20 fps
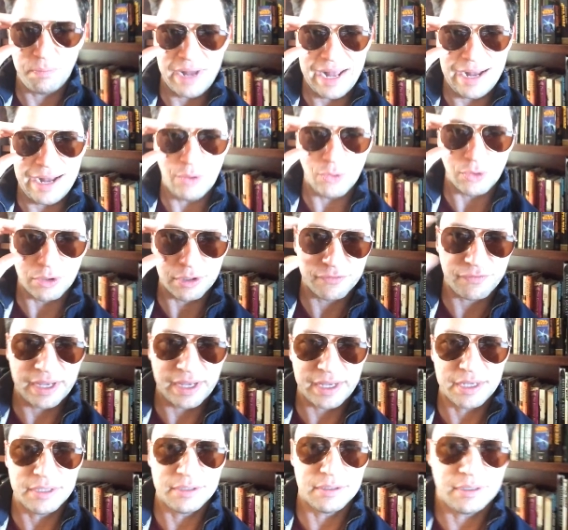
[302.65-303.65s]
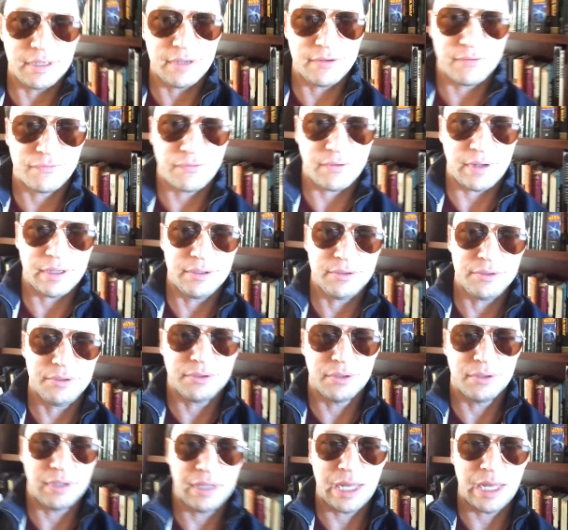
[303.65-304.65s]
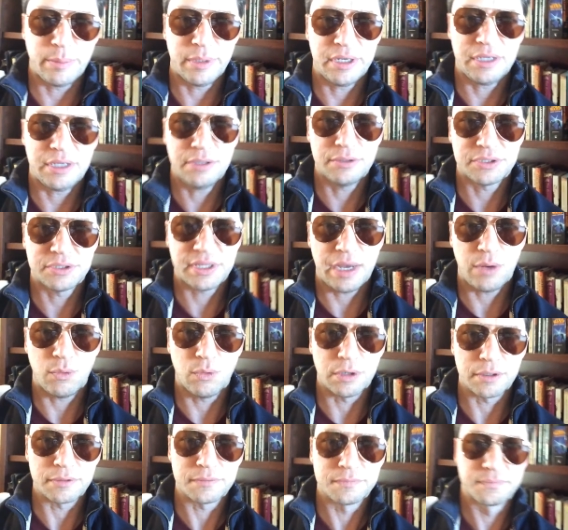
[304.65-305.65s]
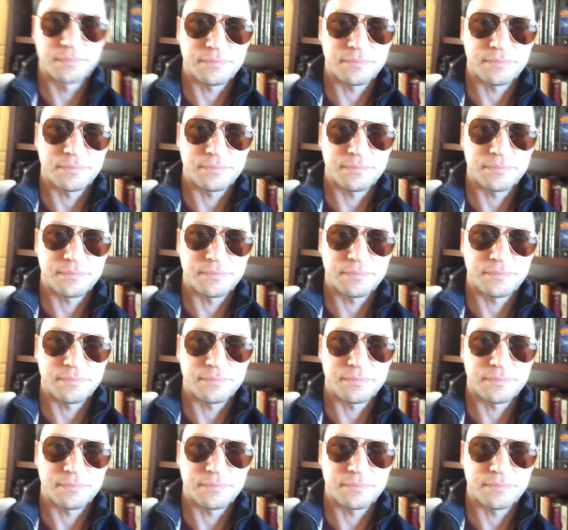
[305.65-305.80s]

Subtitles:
power, if you'll allow me to use that word.